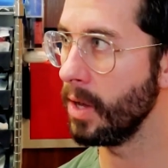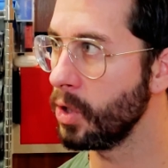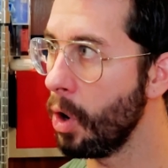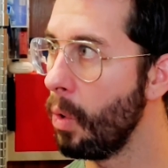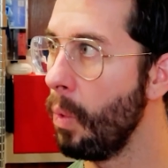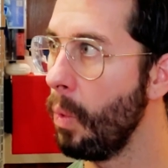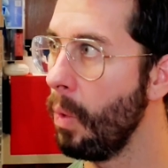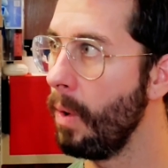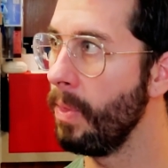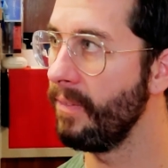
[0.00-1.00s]
So,
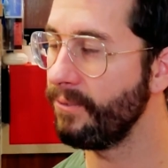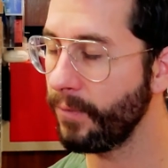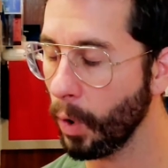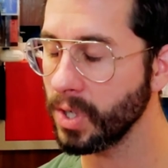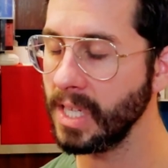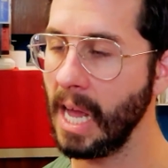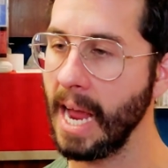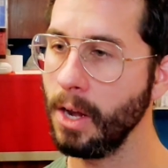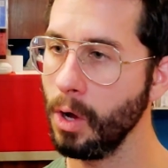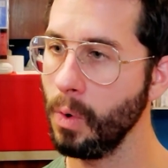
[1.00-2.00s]
the first thing I
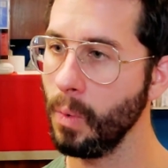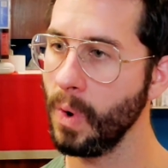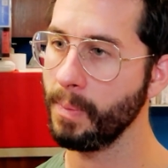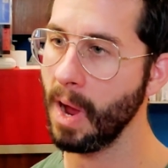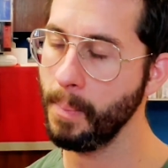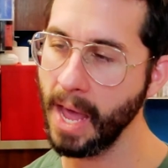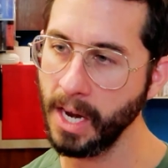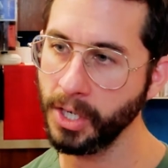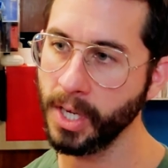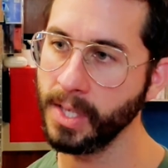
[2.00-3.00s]
do with my
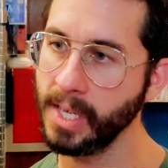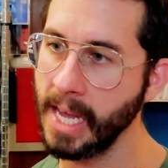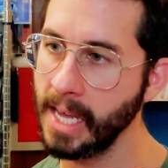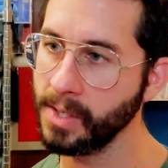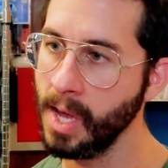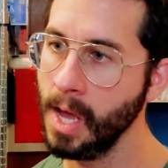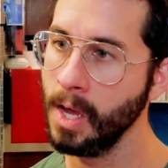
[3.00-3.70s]
patients is